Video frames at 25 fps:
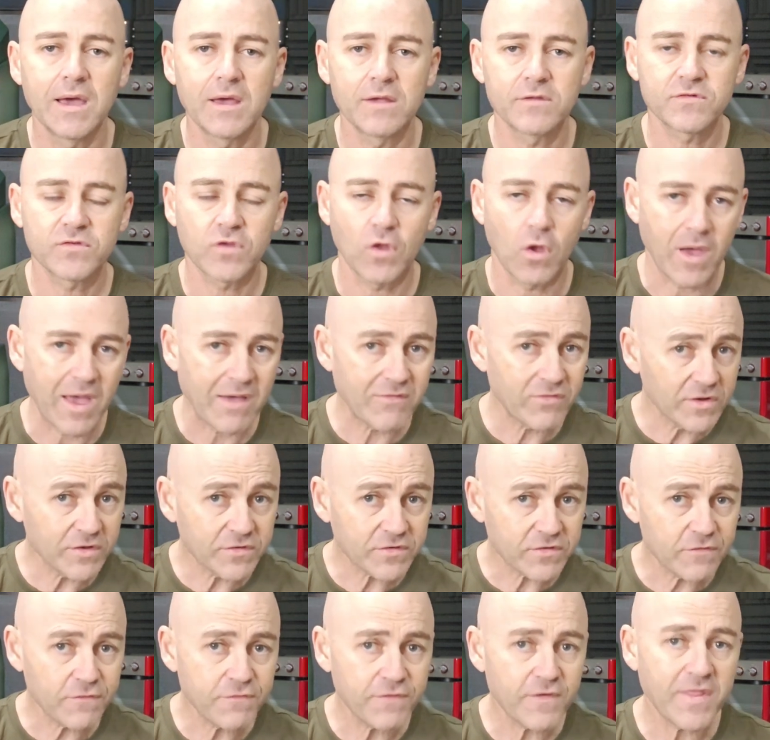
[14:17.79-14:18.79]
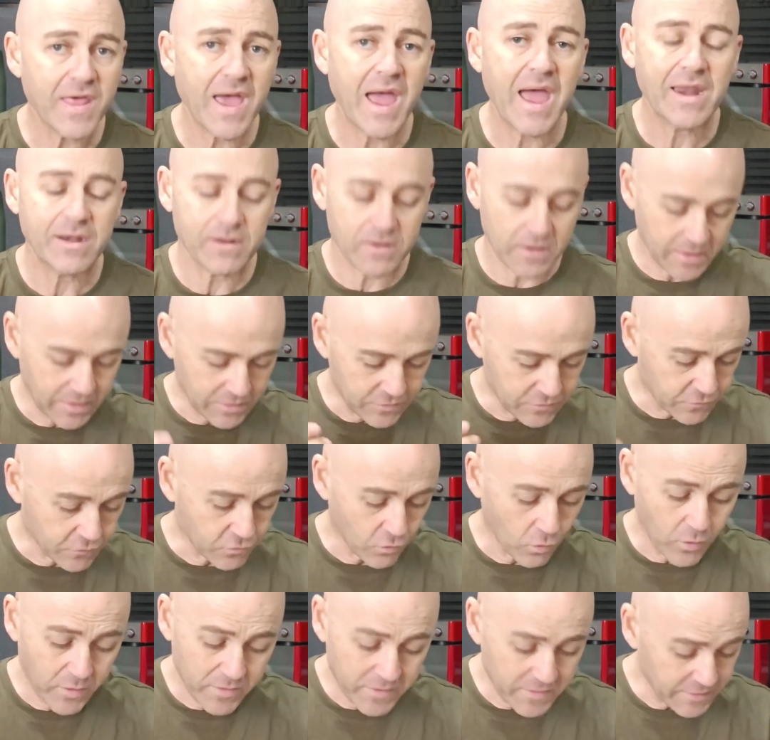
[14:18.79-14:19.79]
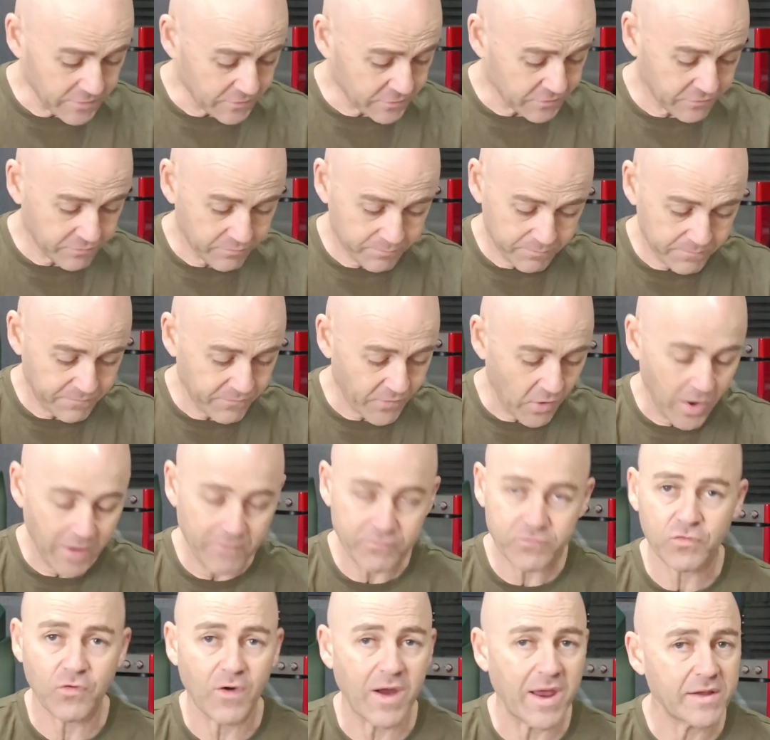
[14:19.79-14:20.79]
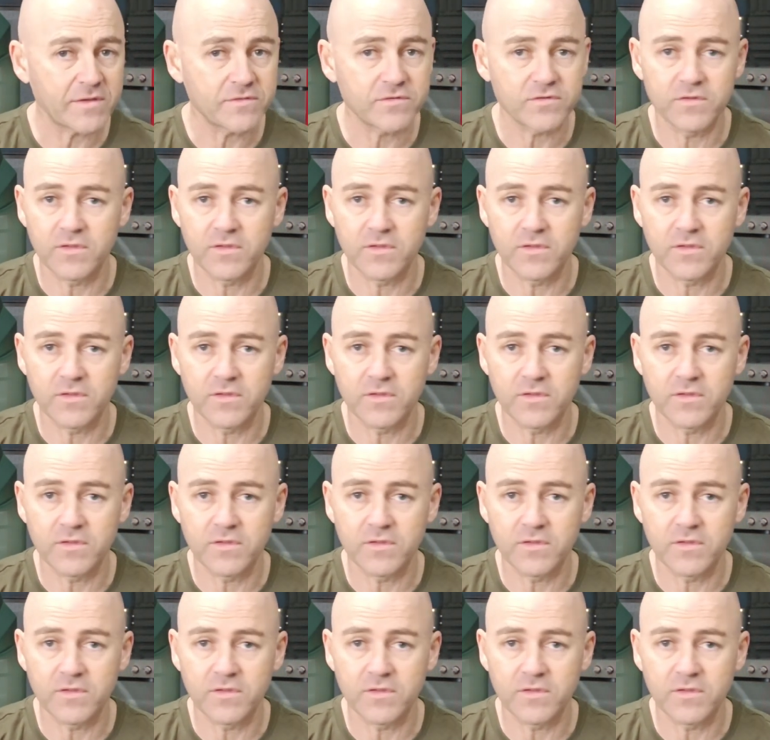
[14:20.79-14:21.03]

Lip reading: So have a listen for that. Enjoy these 5 tracks.